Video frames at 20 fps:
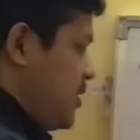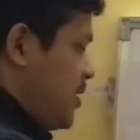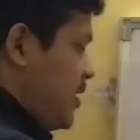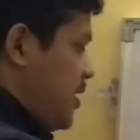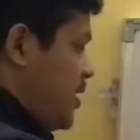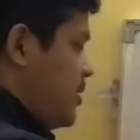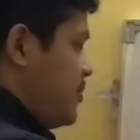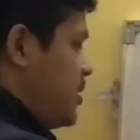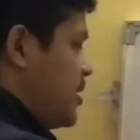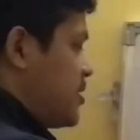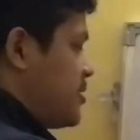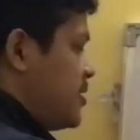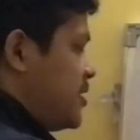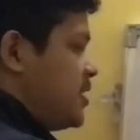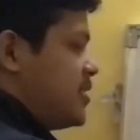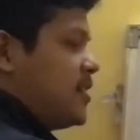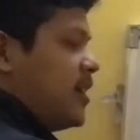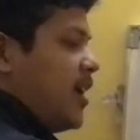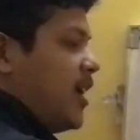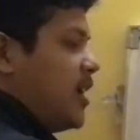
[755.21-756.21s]
A vector
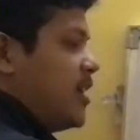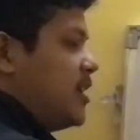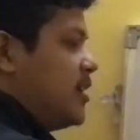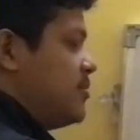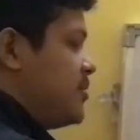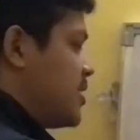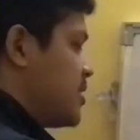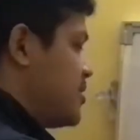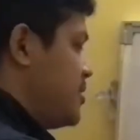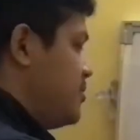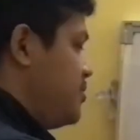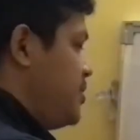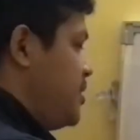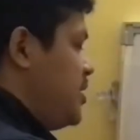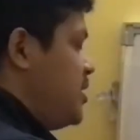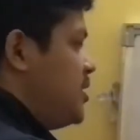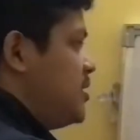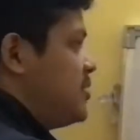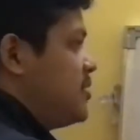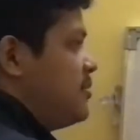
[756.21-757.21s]
is the area vector,
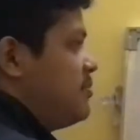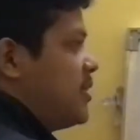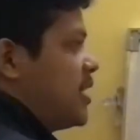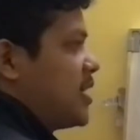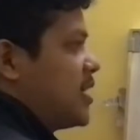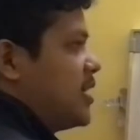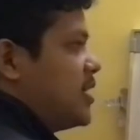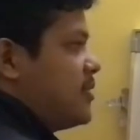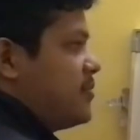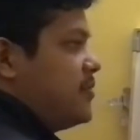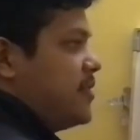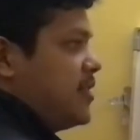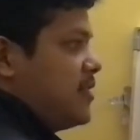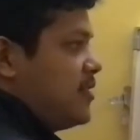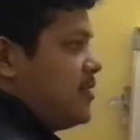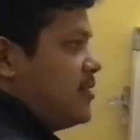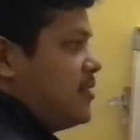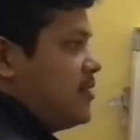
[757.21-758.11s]
B is the magnetic field,